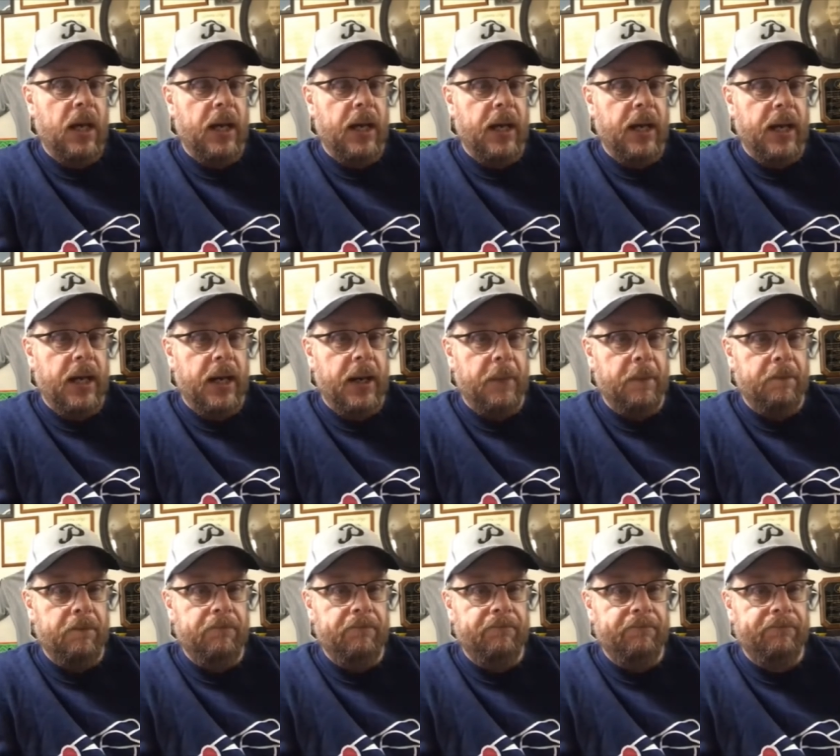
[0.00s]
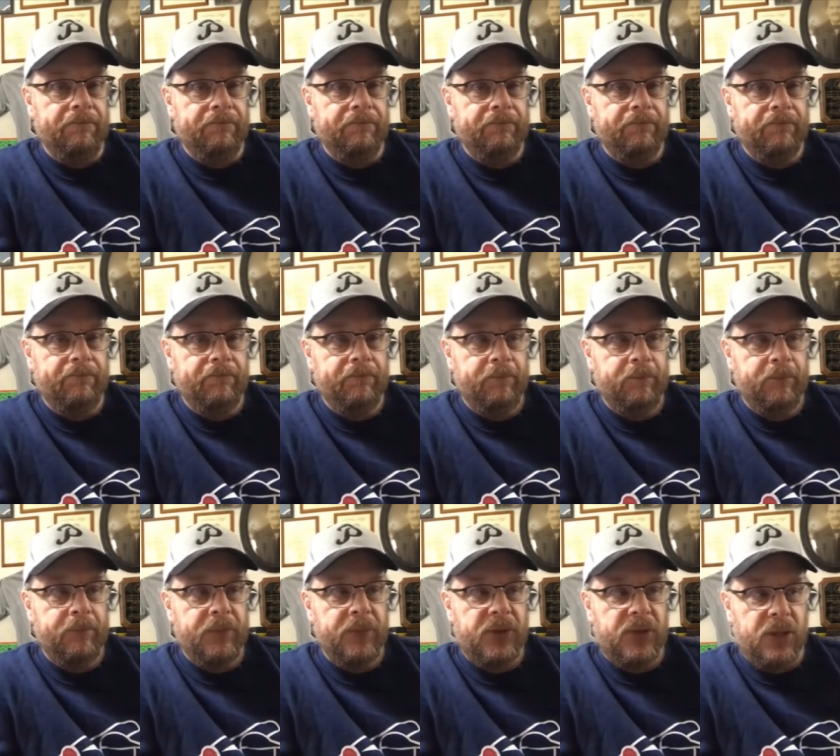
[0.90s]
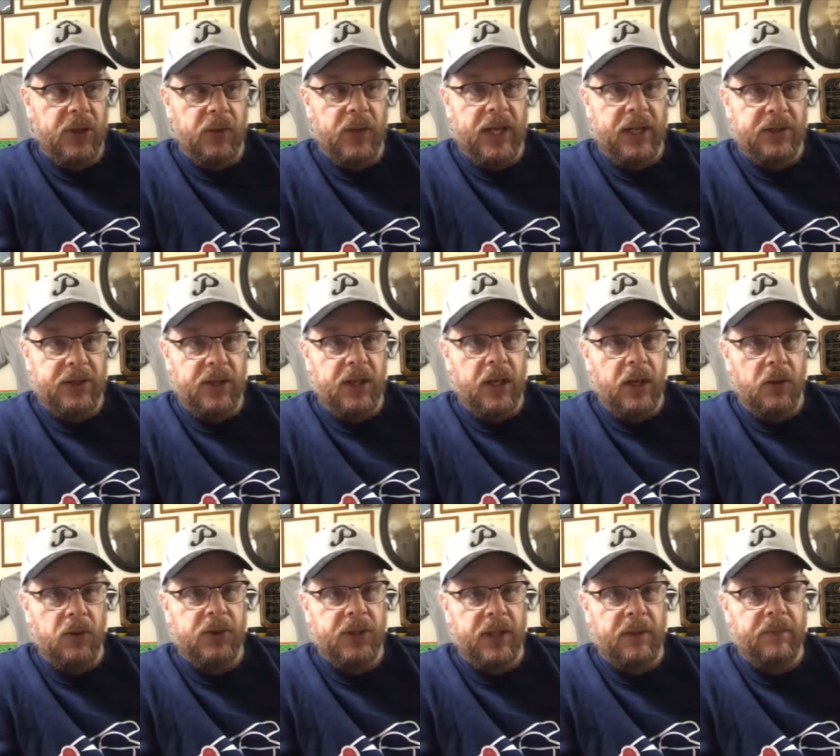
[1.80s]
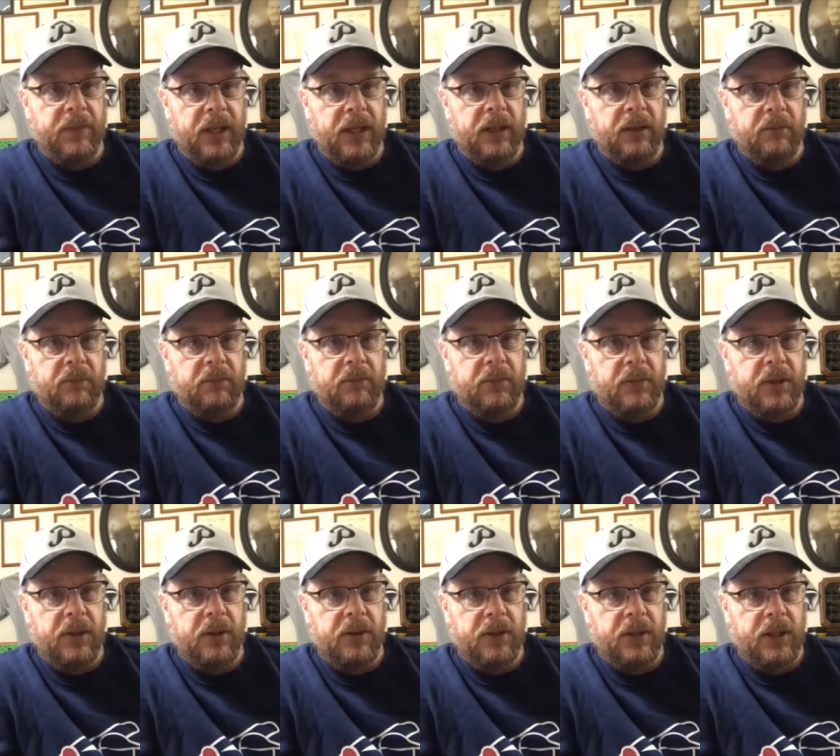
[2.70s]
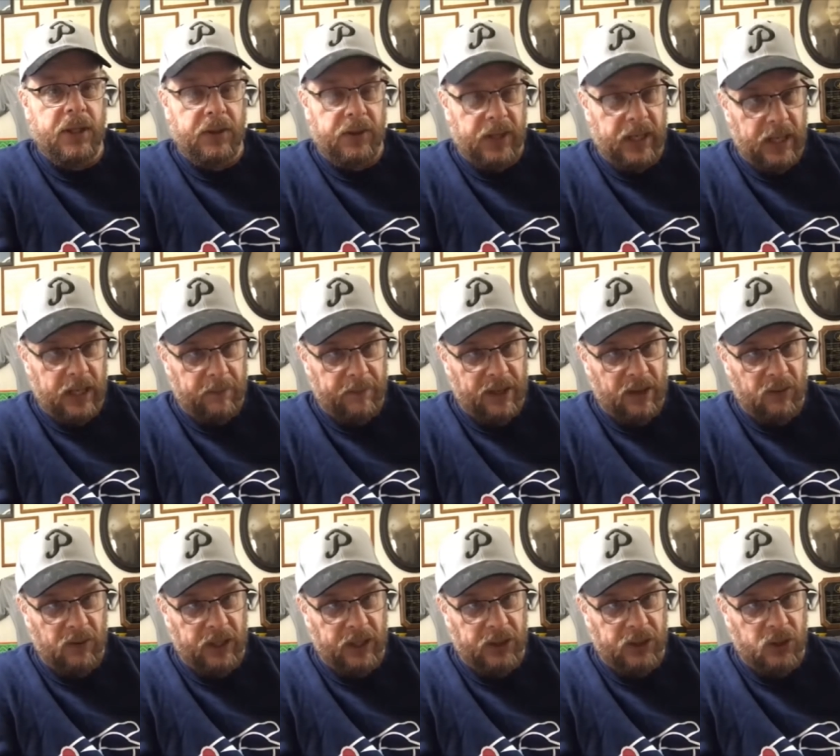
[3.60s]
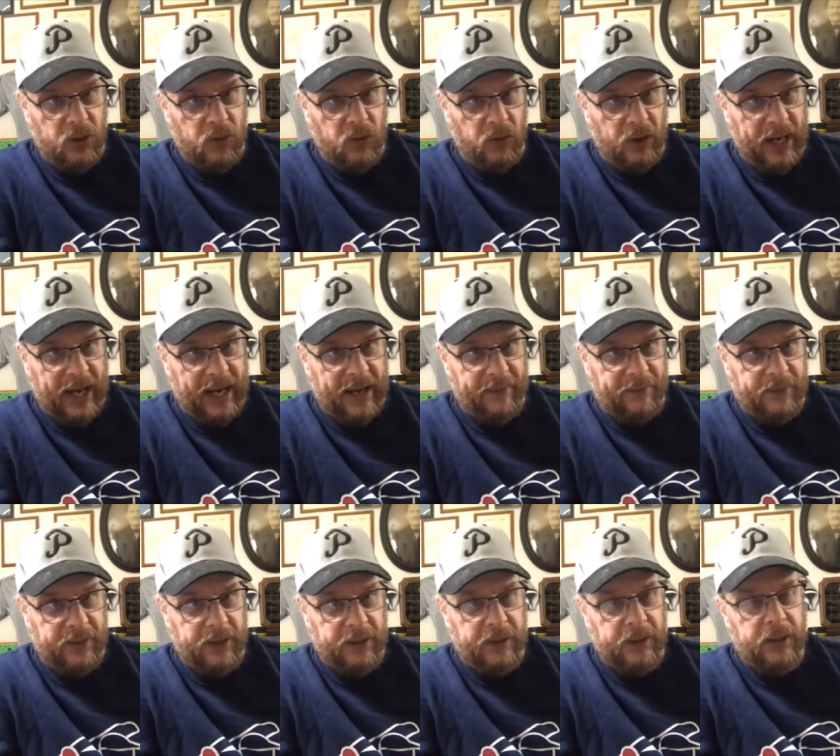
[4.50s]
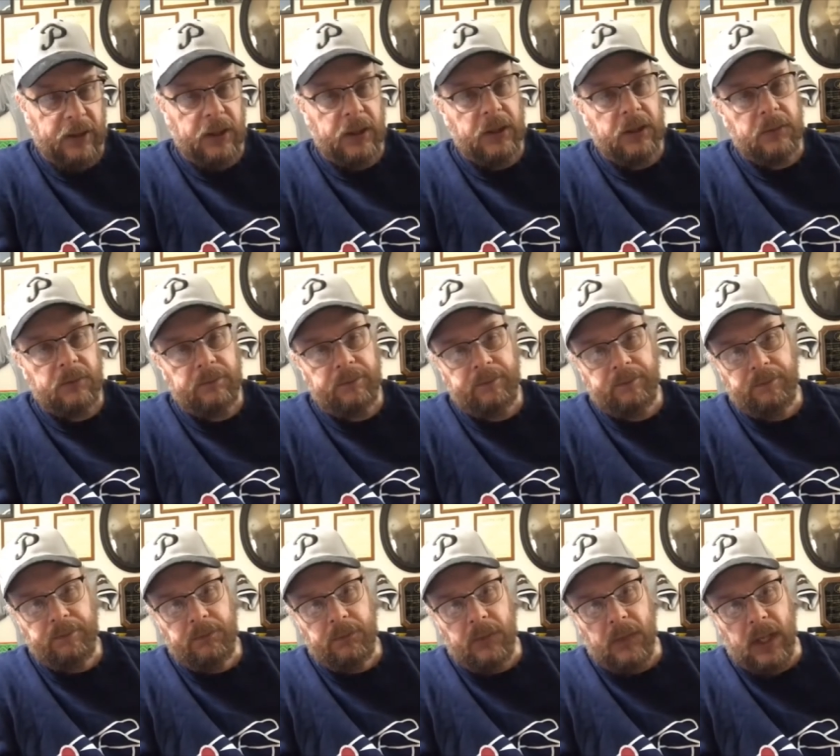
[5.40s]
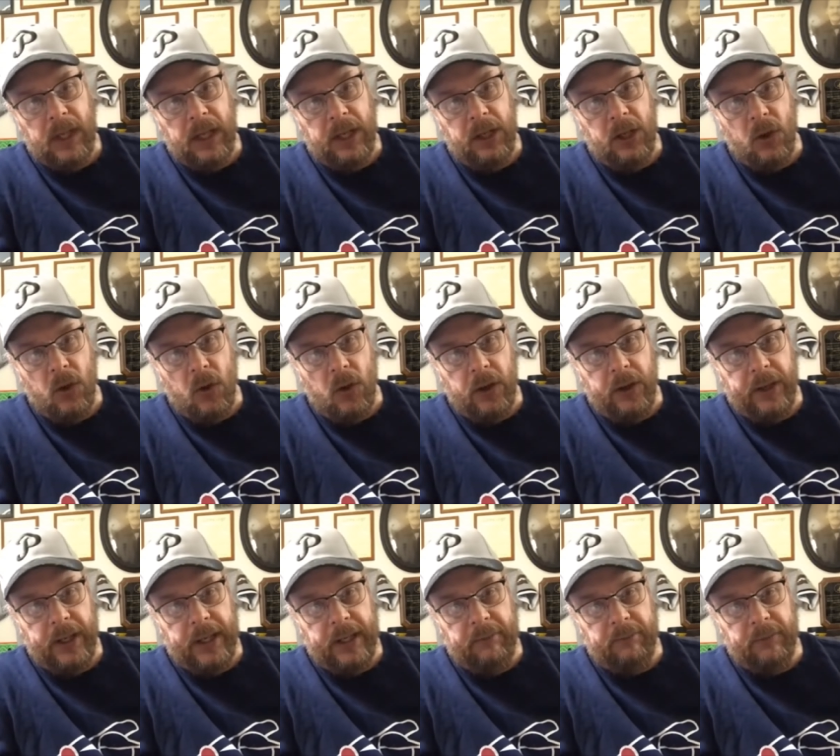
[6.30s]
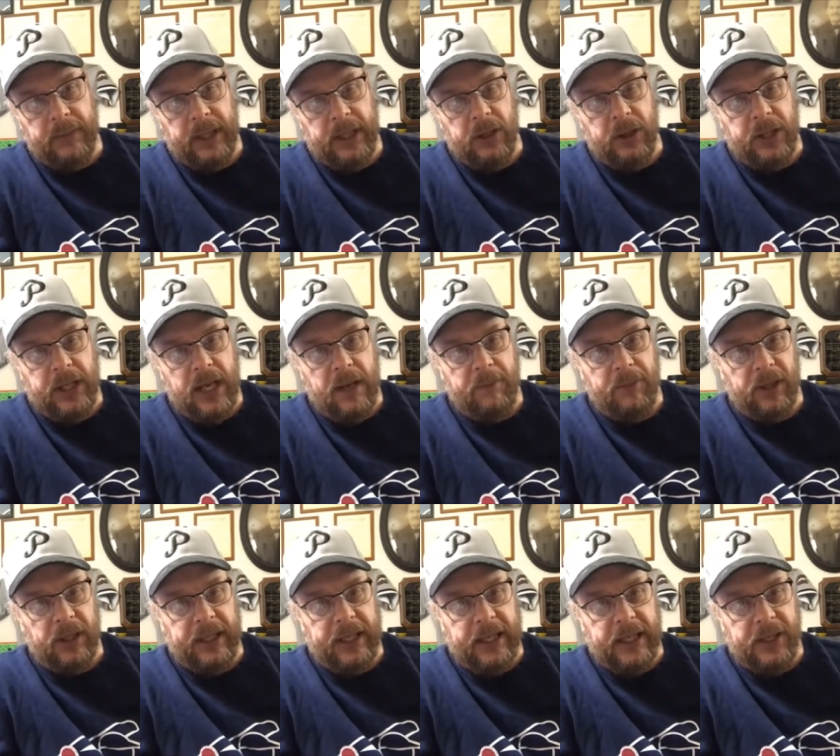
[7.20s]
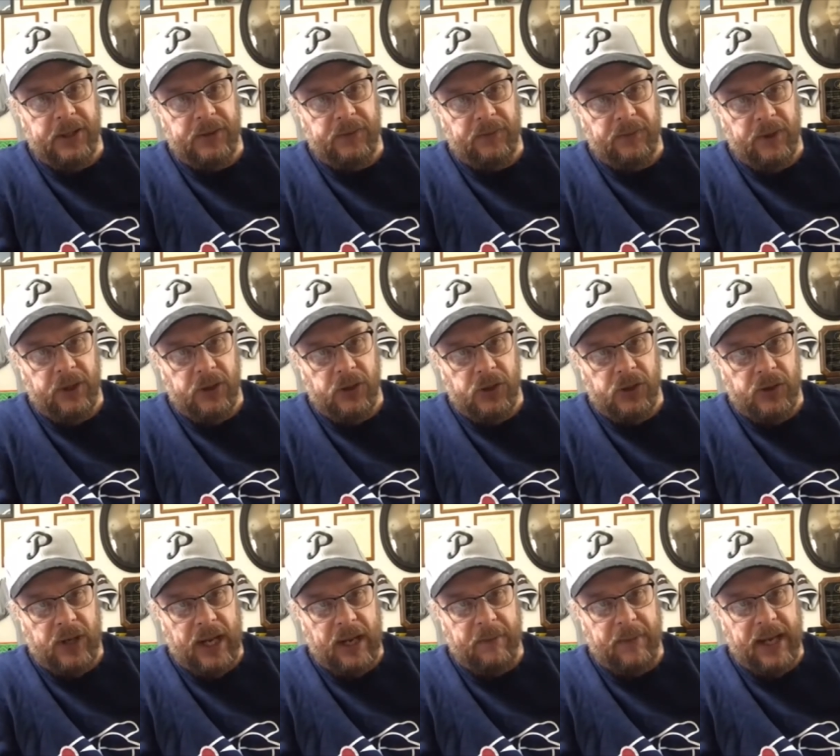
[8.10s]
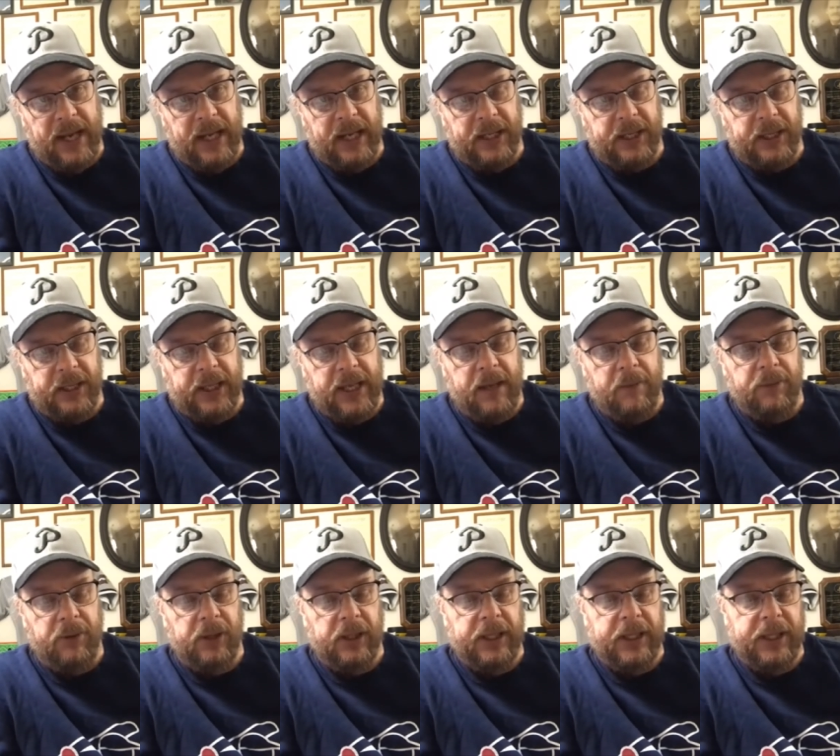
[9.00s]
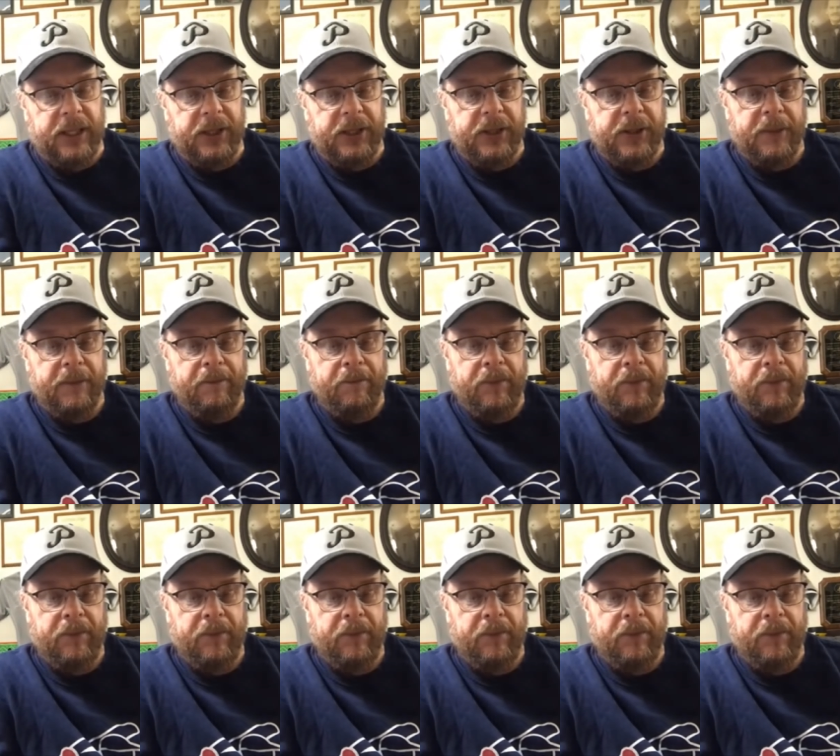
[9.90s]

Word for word: Um, so that's you know something to to think about as you draft in your um, in your keeper leagues, your Strat-O-Matic keeper leagues.